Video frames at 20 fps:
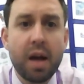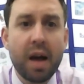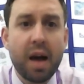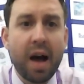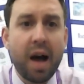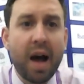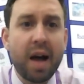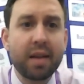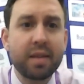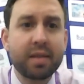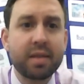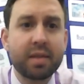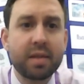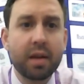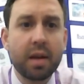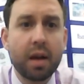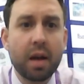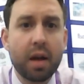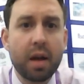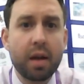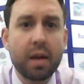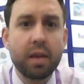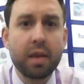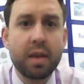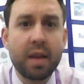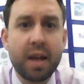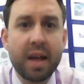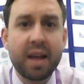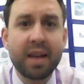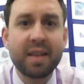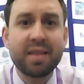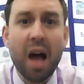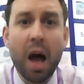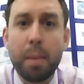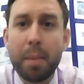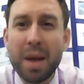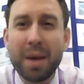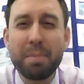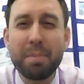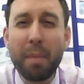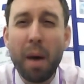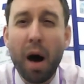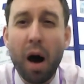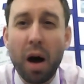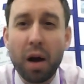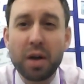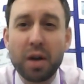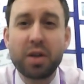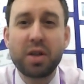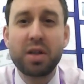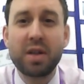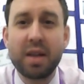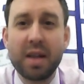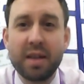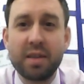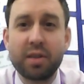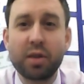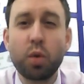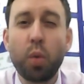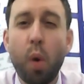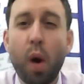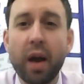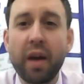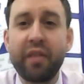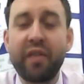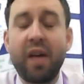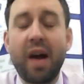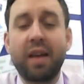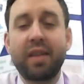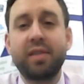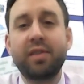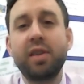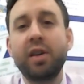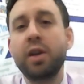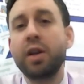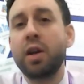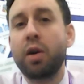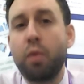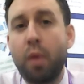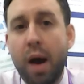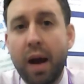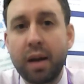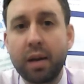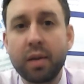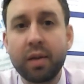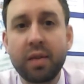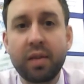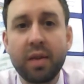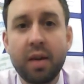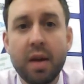as the exam in March is quite a fast turnaround.